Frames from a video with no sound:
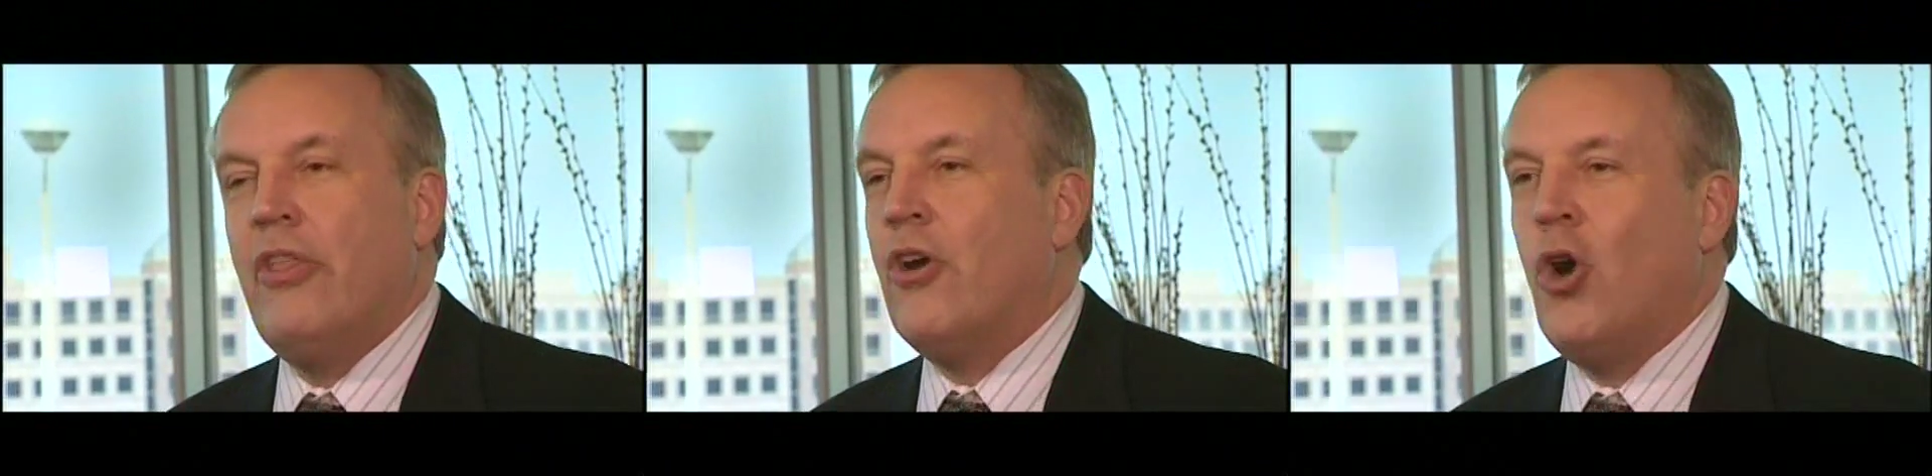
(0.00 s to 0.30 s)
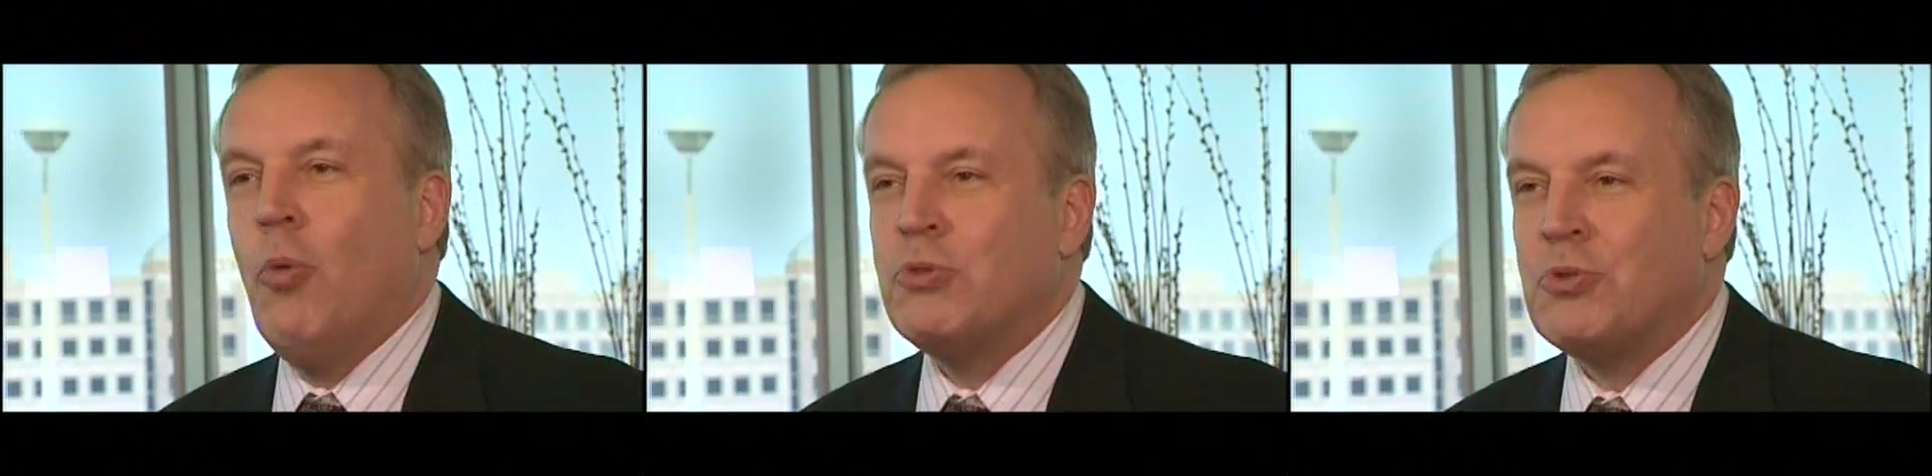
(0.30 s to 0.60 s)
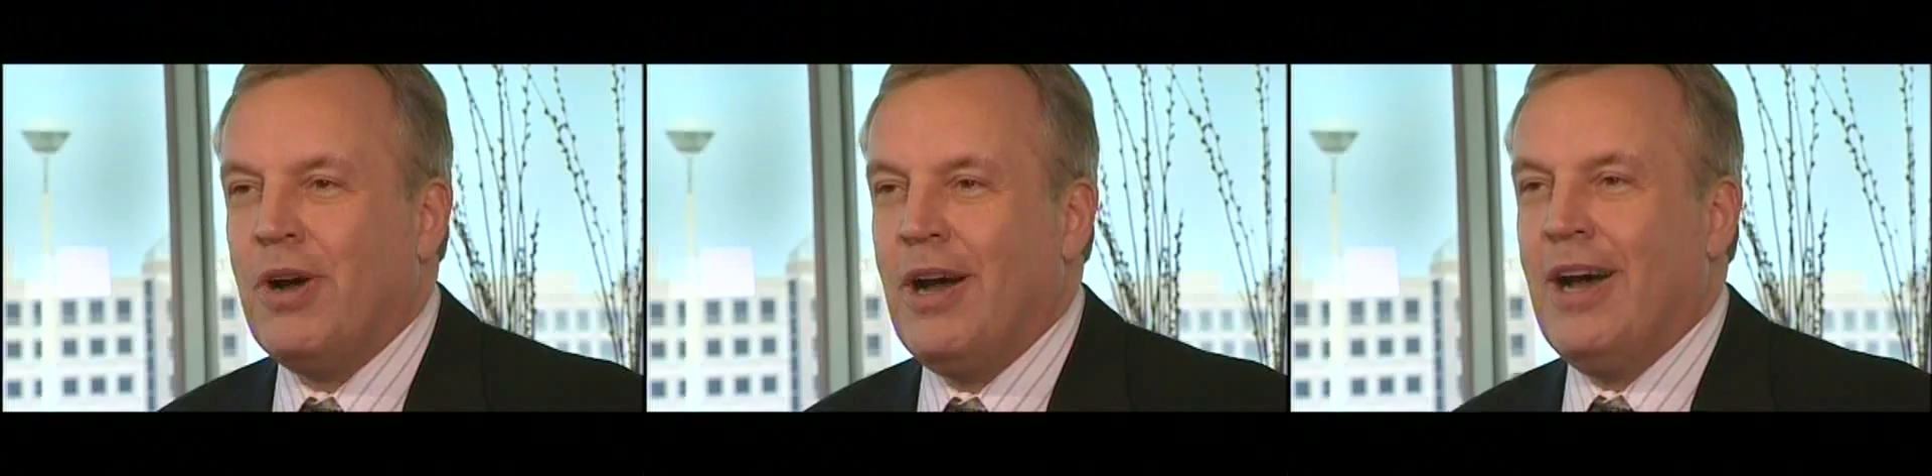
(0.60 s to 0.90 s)
Their hopes
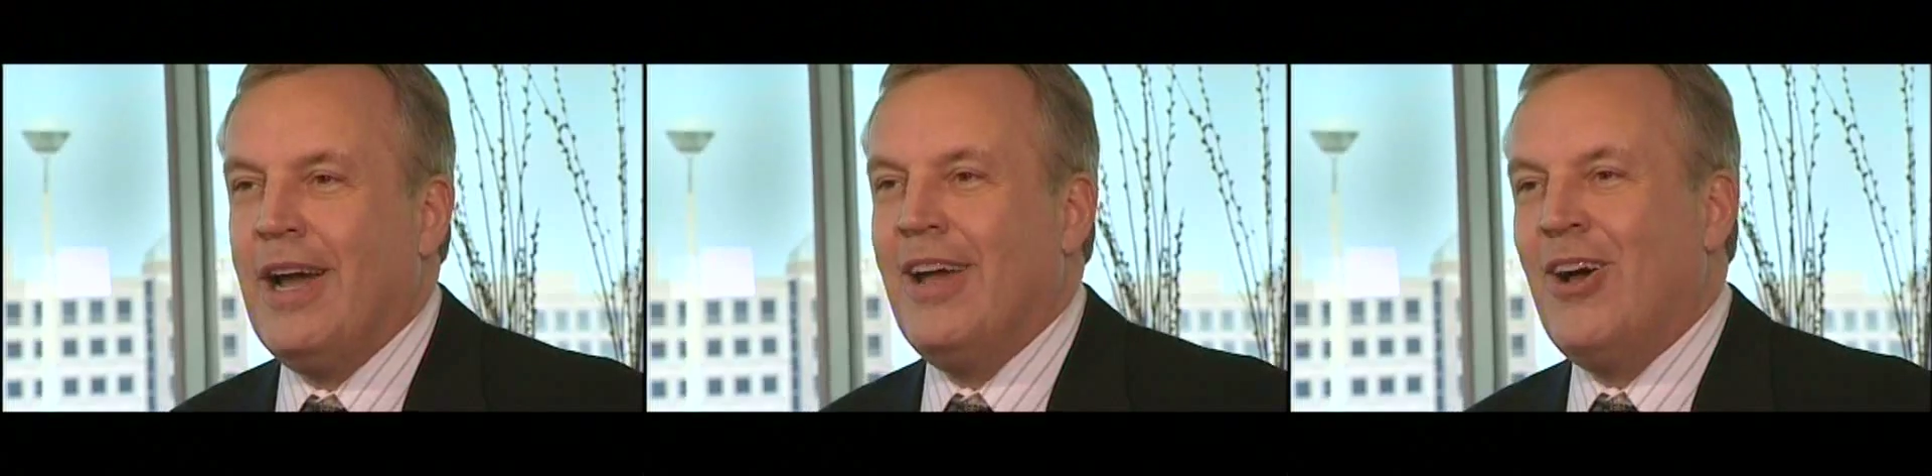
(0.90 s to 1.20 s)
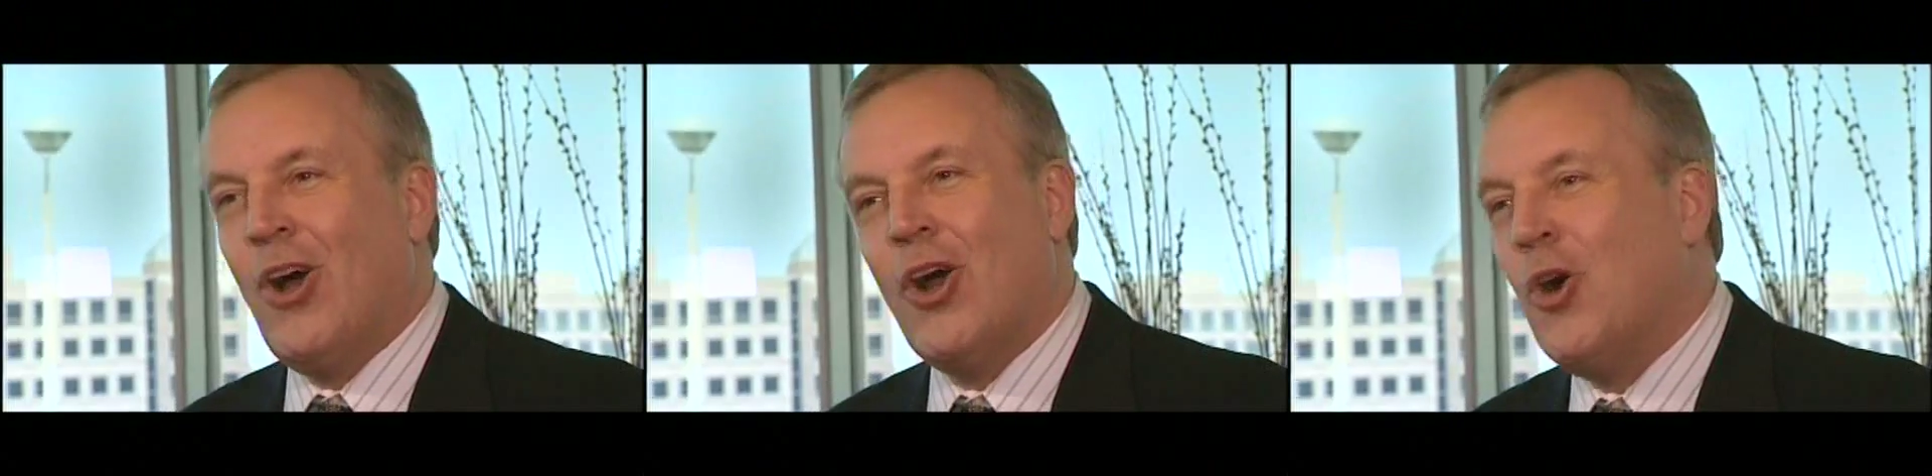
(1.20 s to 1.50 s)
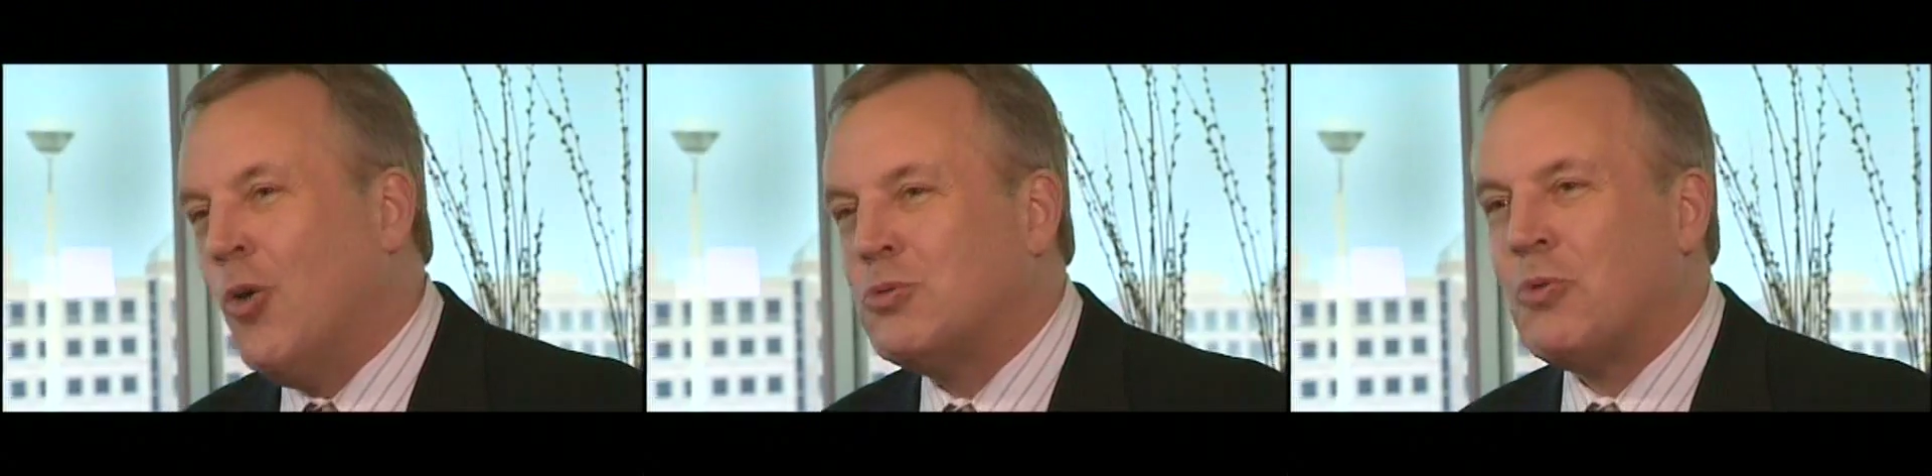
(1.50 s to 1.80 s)
were high. Our
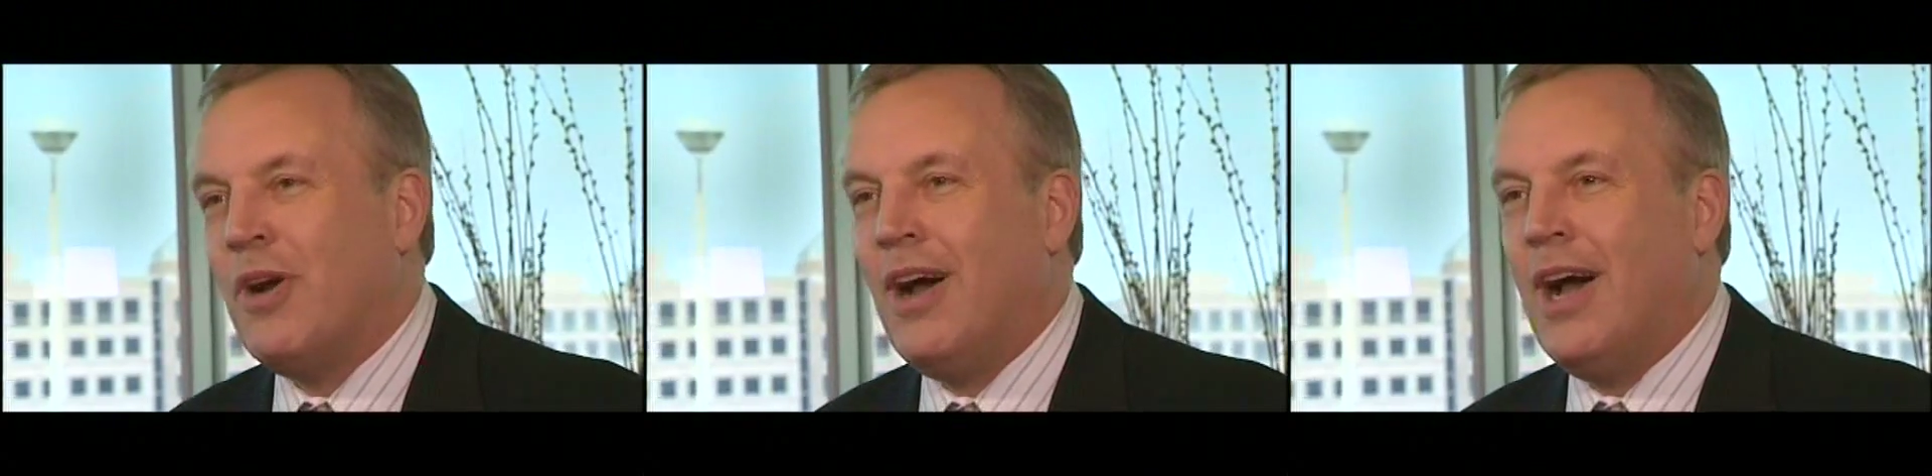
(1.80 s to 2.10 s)
hopes were